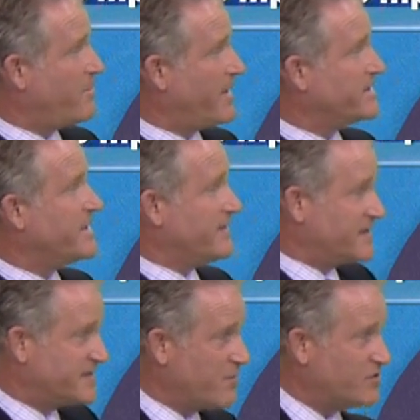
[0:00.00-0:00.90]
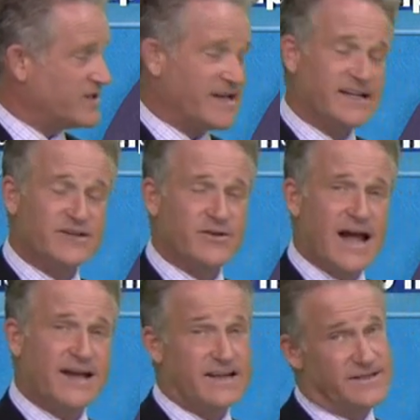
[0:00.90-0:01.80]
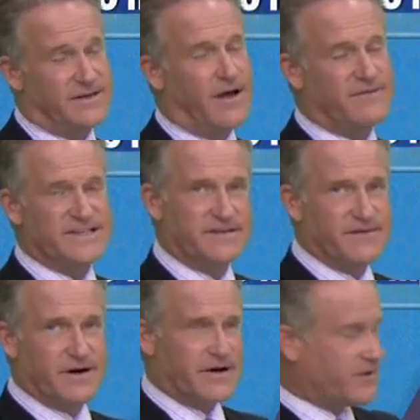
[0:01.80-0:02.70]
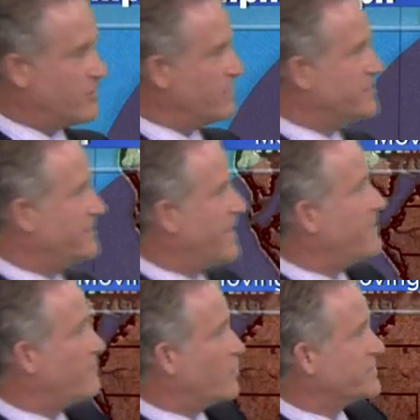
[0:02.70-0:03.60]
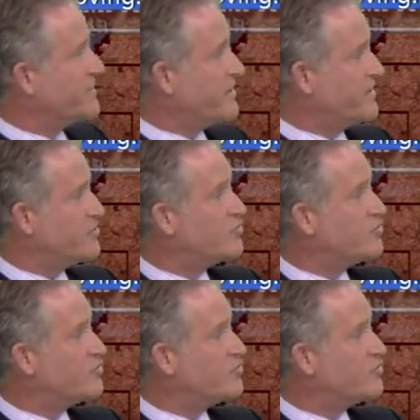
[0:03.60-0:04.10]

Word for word: But this is the most likely track, and it obviously very encouraging that we're starting to